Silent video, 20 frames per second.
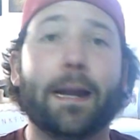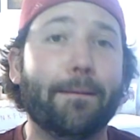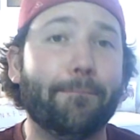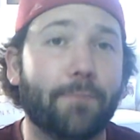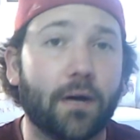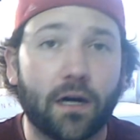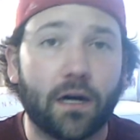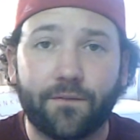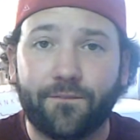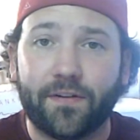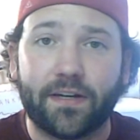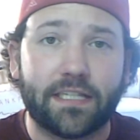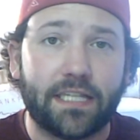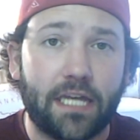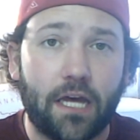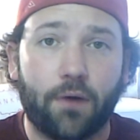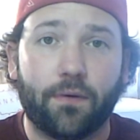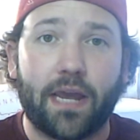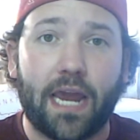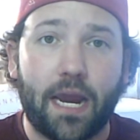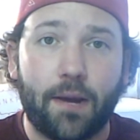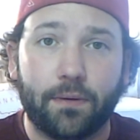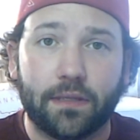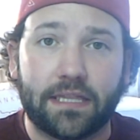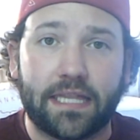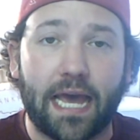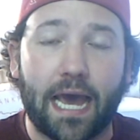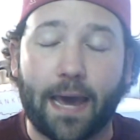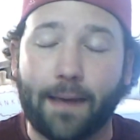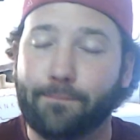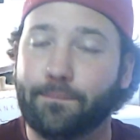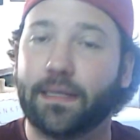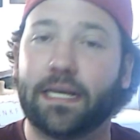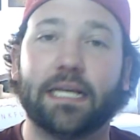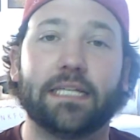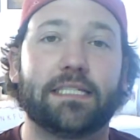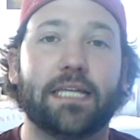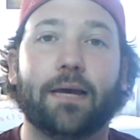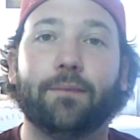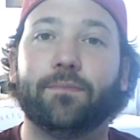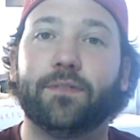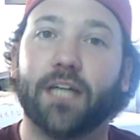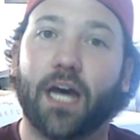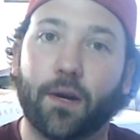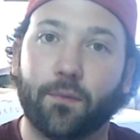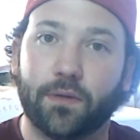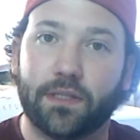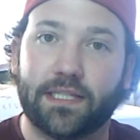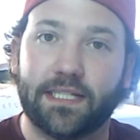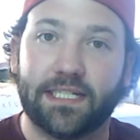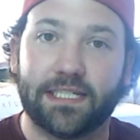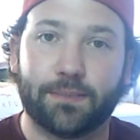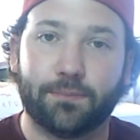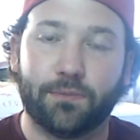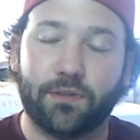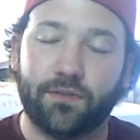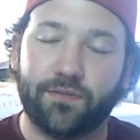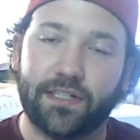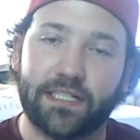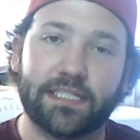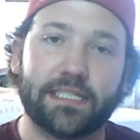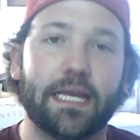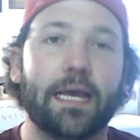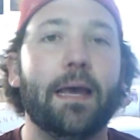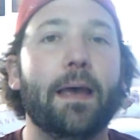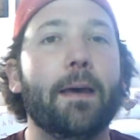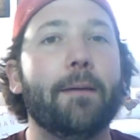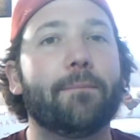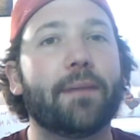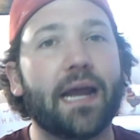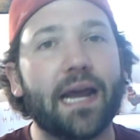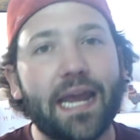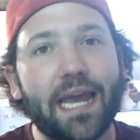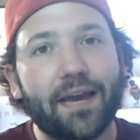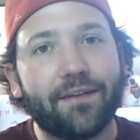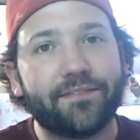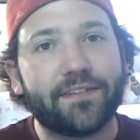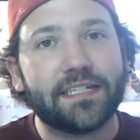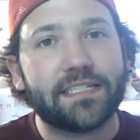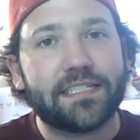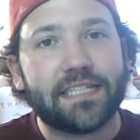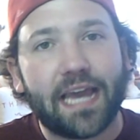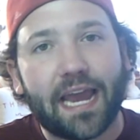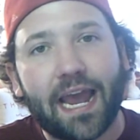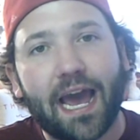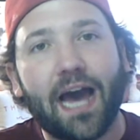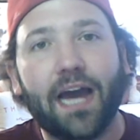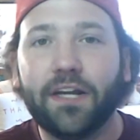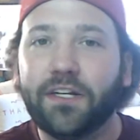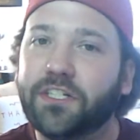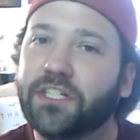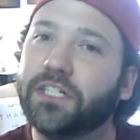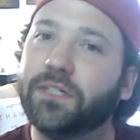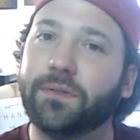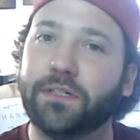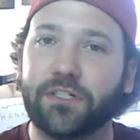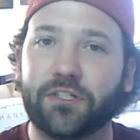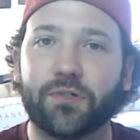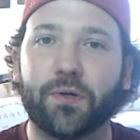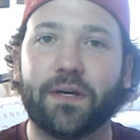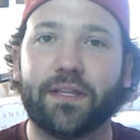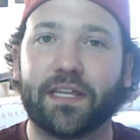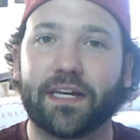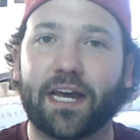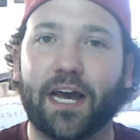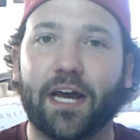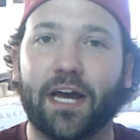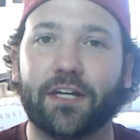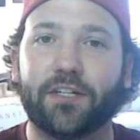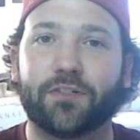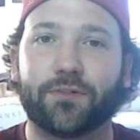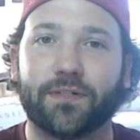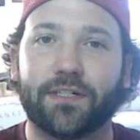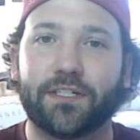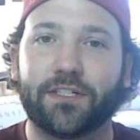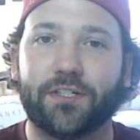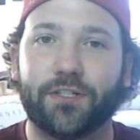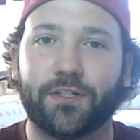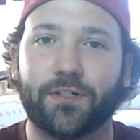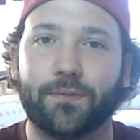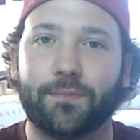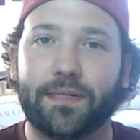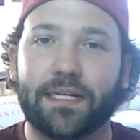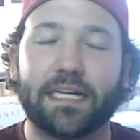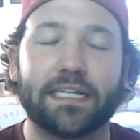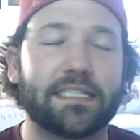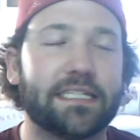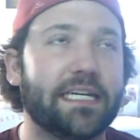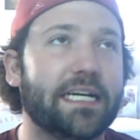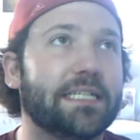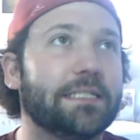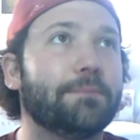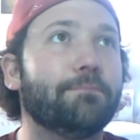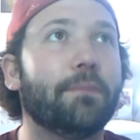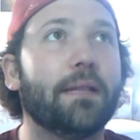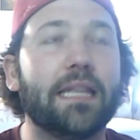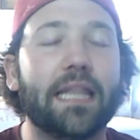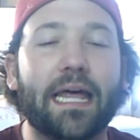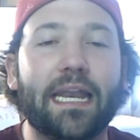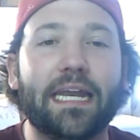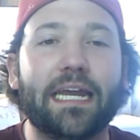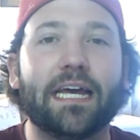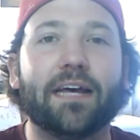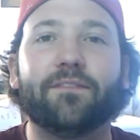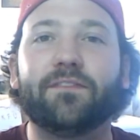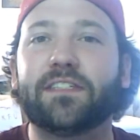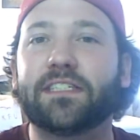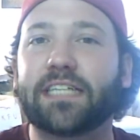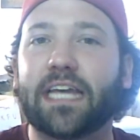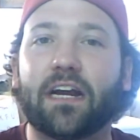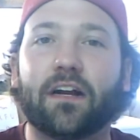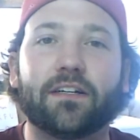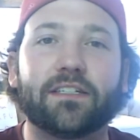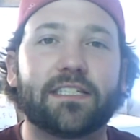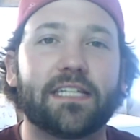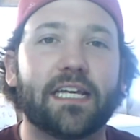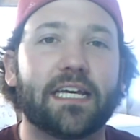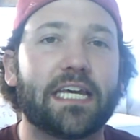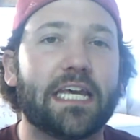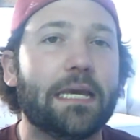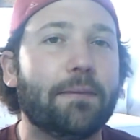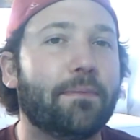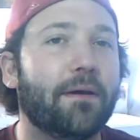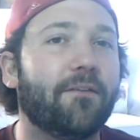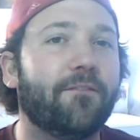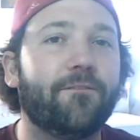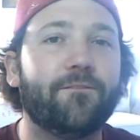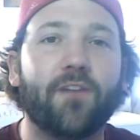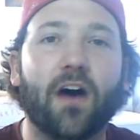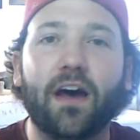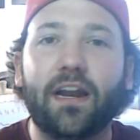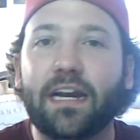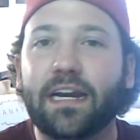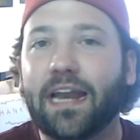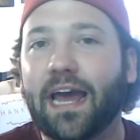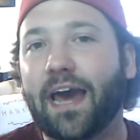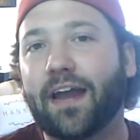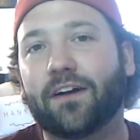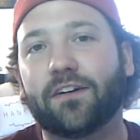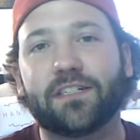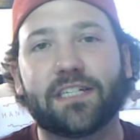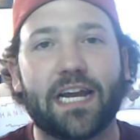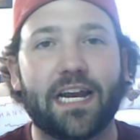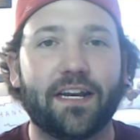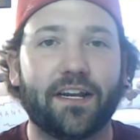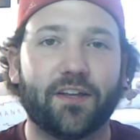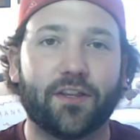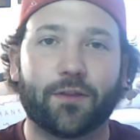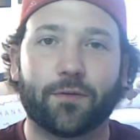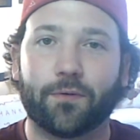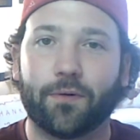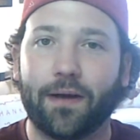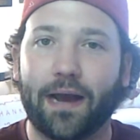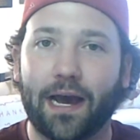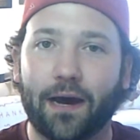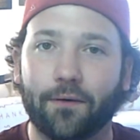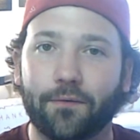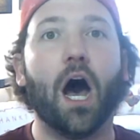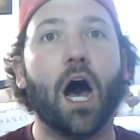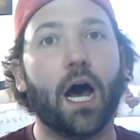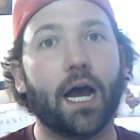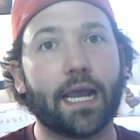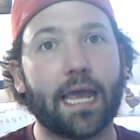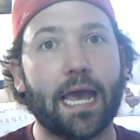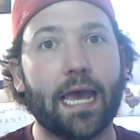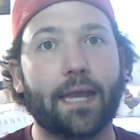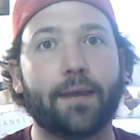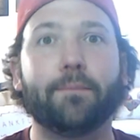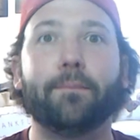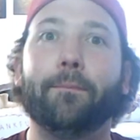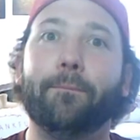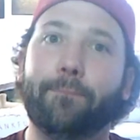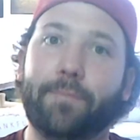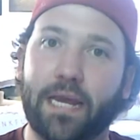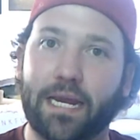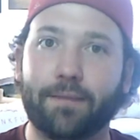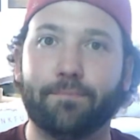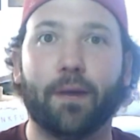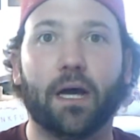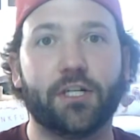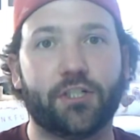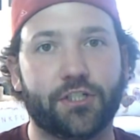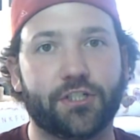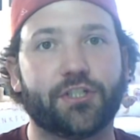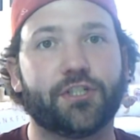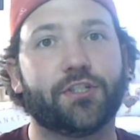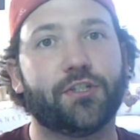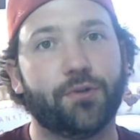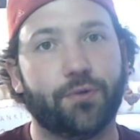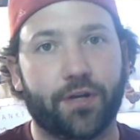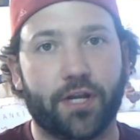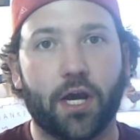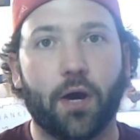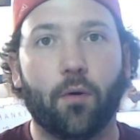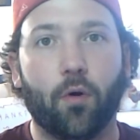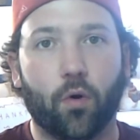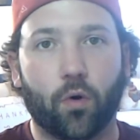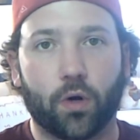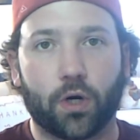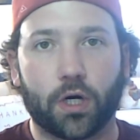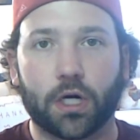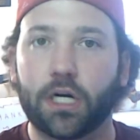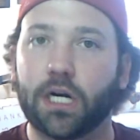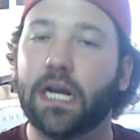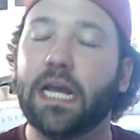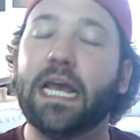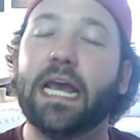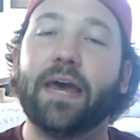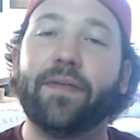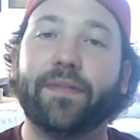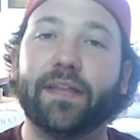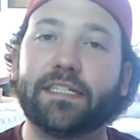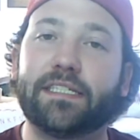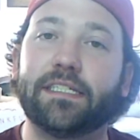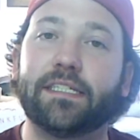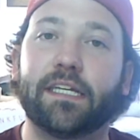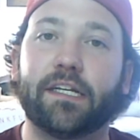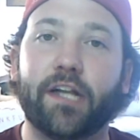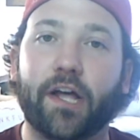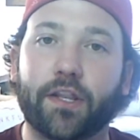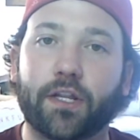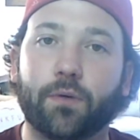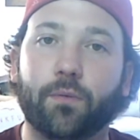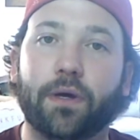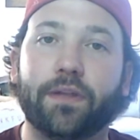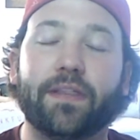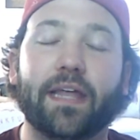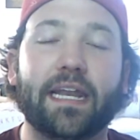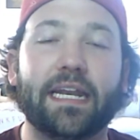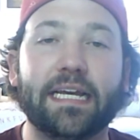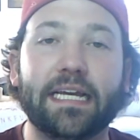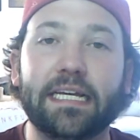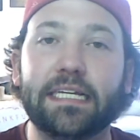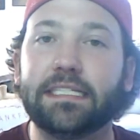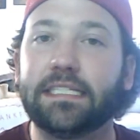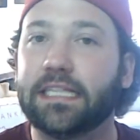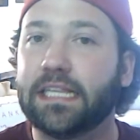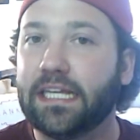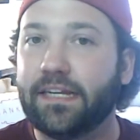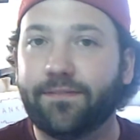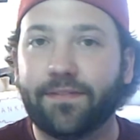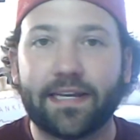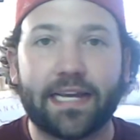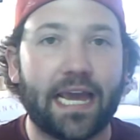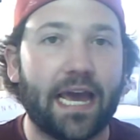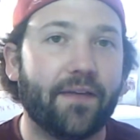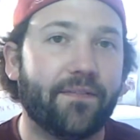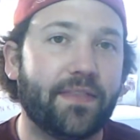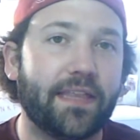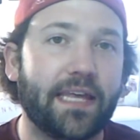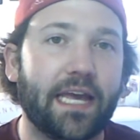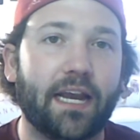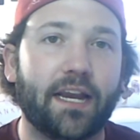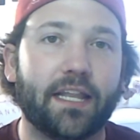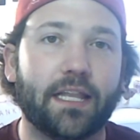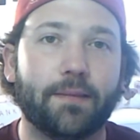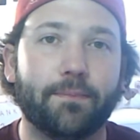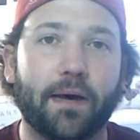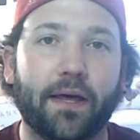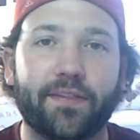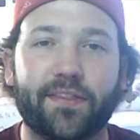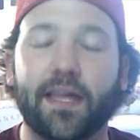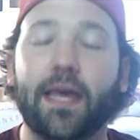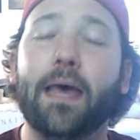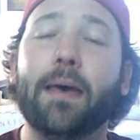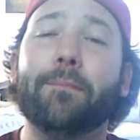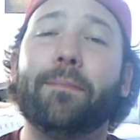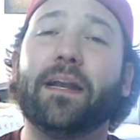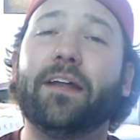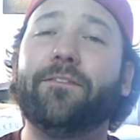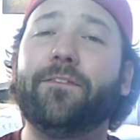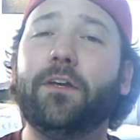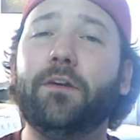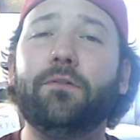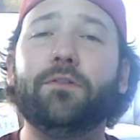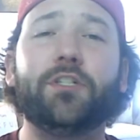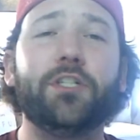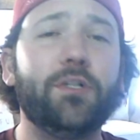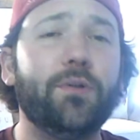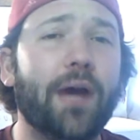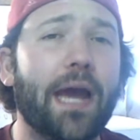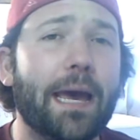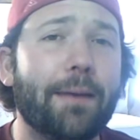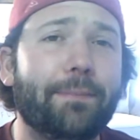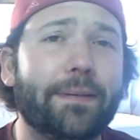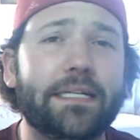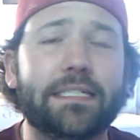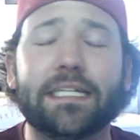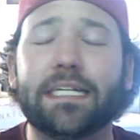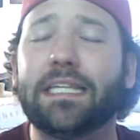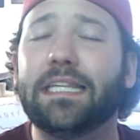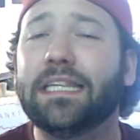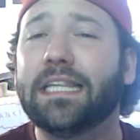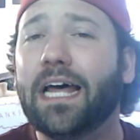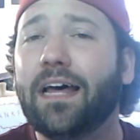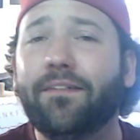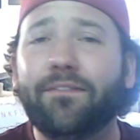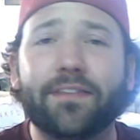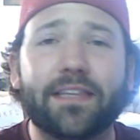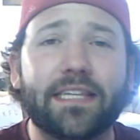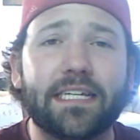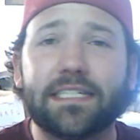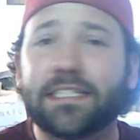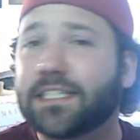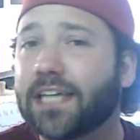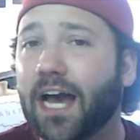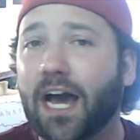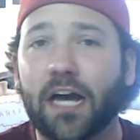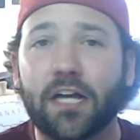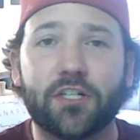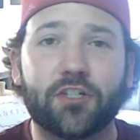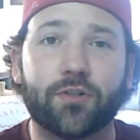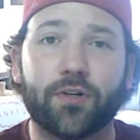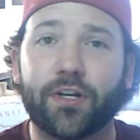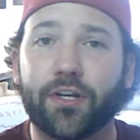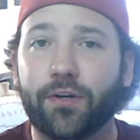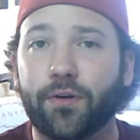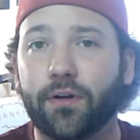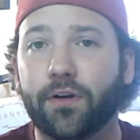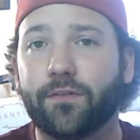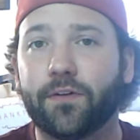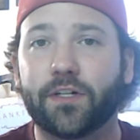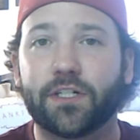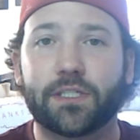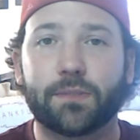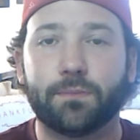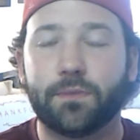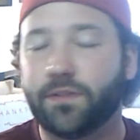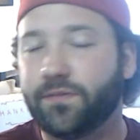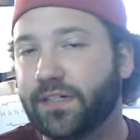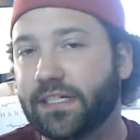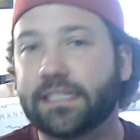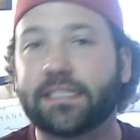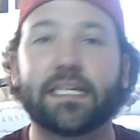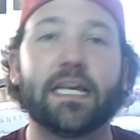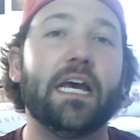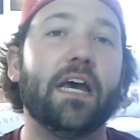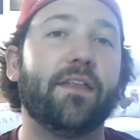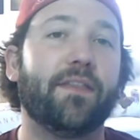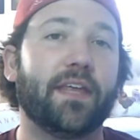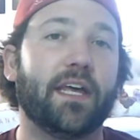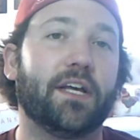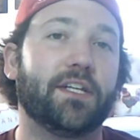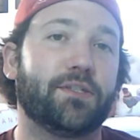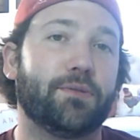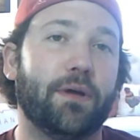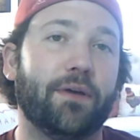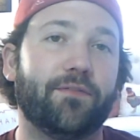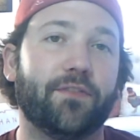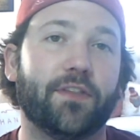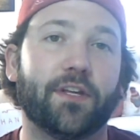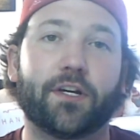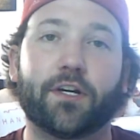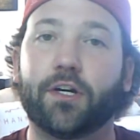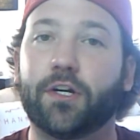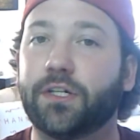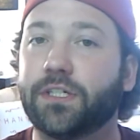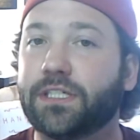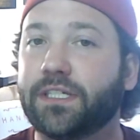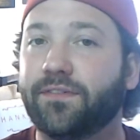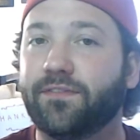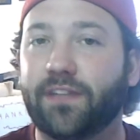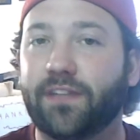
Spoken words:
I'm perfectly okay with that because I'm done with these movies. But I have to say, I do enjoy The Conjuring 2 because it has plenty of scares that keep it fun and entertaining throughout. Again, big budget studio horror, and this is another one that is leaving at the end of the month, but if you do happen to love these Conjuring universe movies, they also have The Curse of